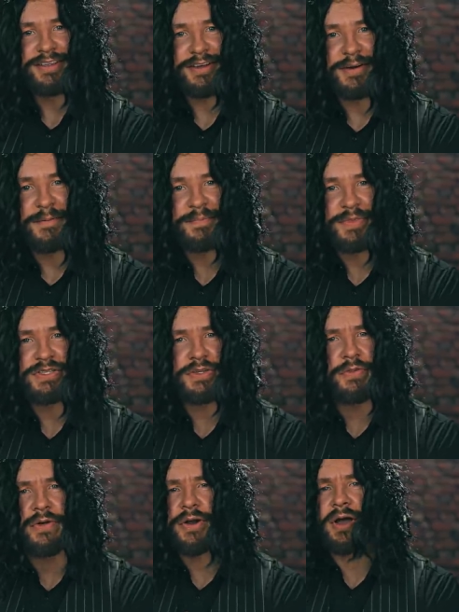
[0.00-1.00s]
Yeah,
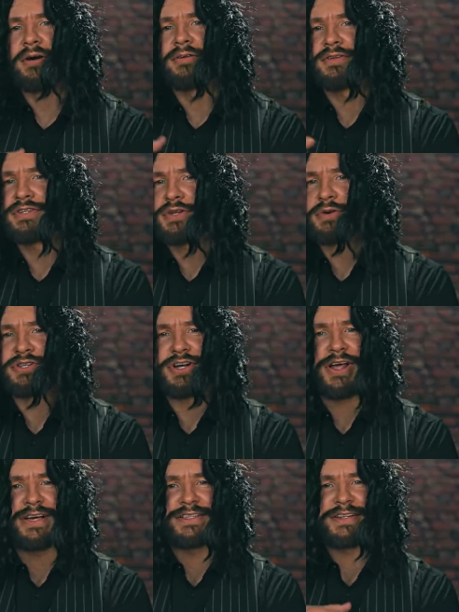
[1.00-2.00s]
so they go out and
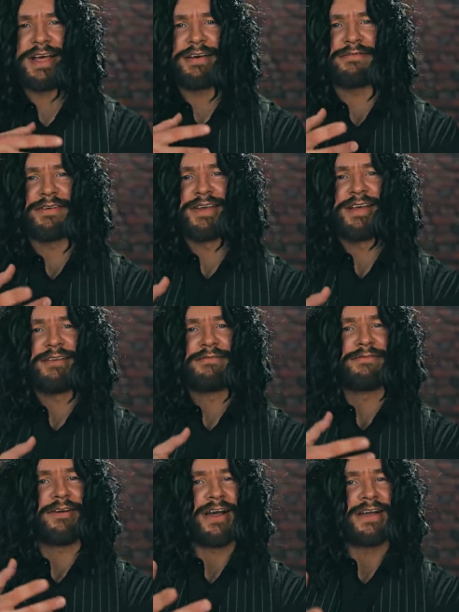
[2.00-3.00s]
socialize and have
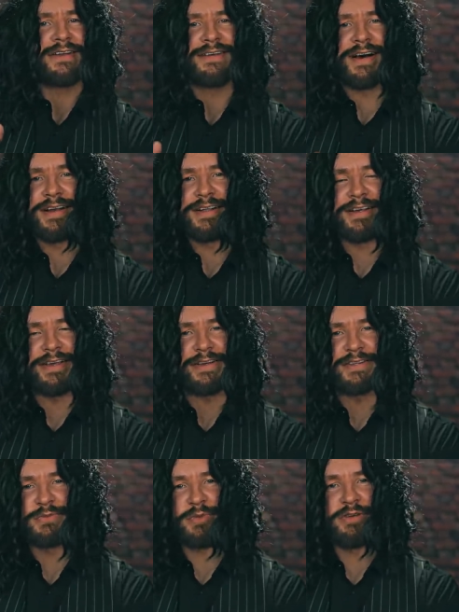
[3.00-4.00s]
fine dining
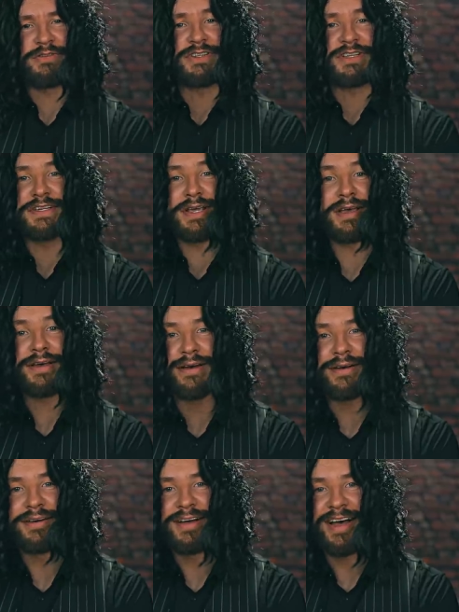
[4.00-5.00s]
experiences
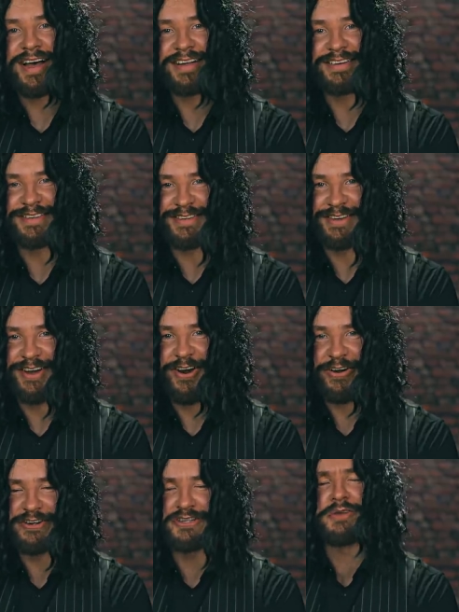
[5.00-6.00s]
here at
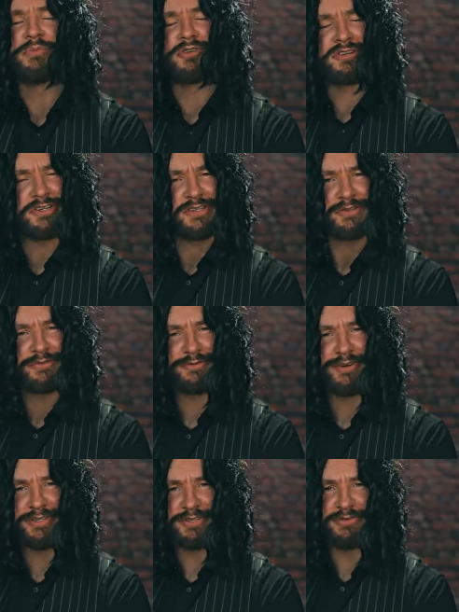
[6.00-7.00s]
RG Bridges
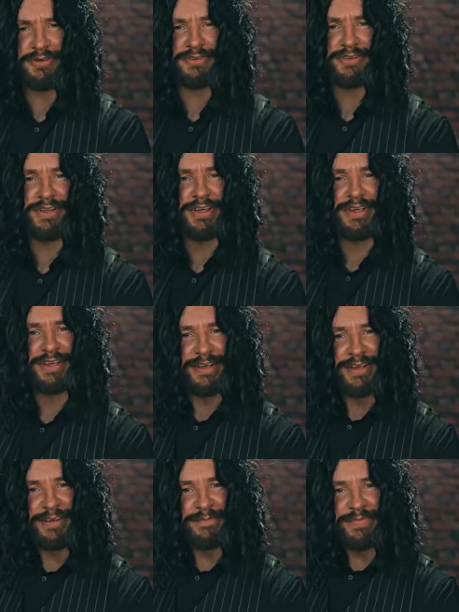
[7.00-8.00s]
restaurant.
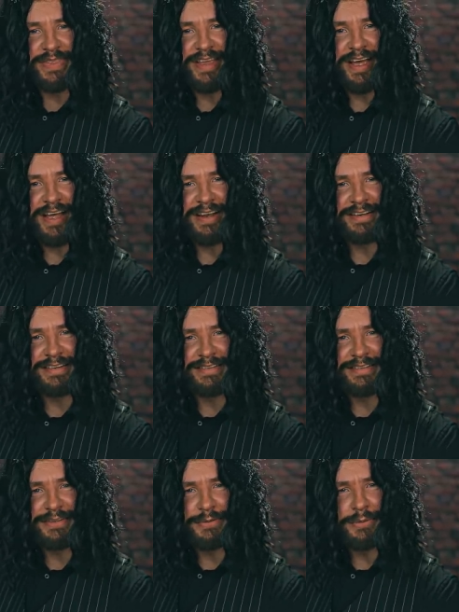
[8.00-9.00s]
And
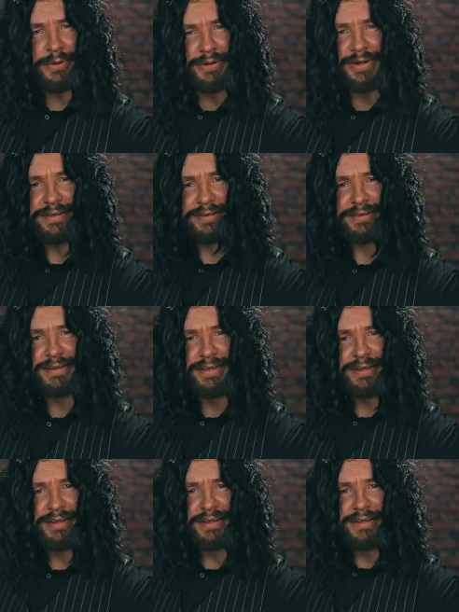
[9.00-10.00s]
you looking
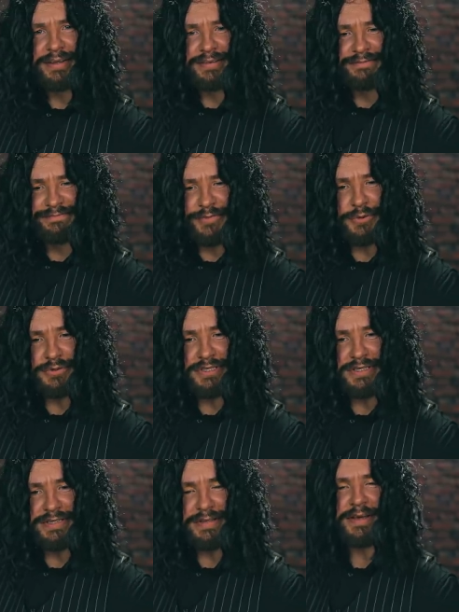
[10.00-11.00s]
or
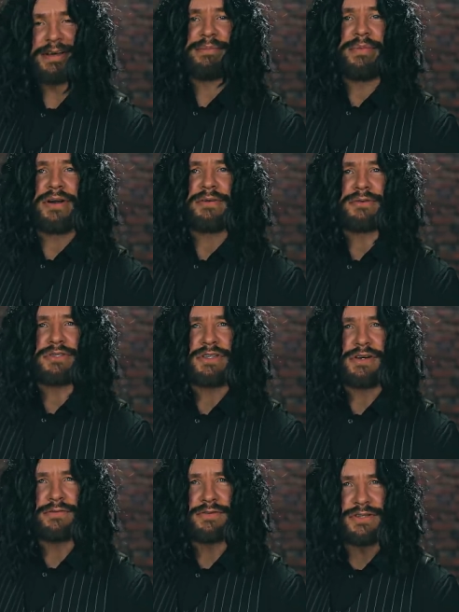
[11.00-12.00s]
sitting there by
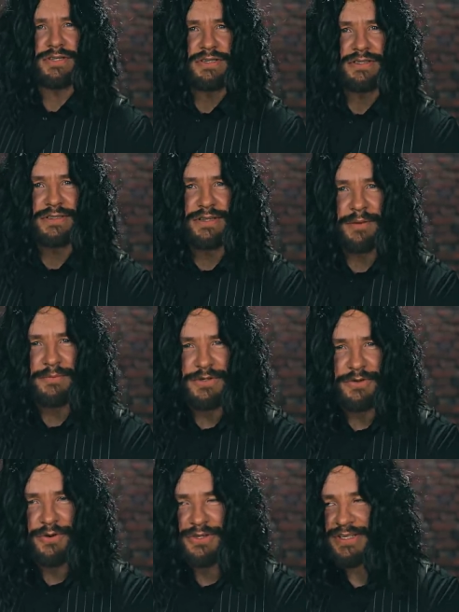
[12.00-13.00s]
yourself just comes
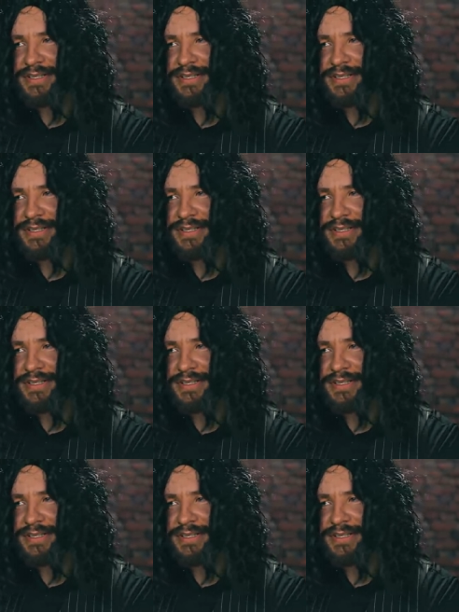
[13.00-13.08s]
across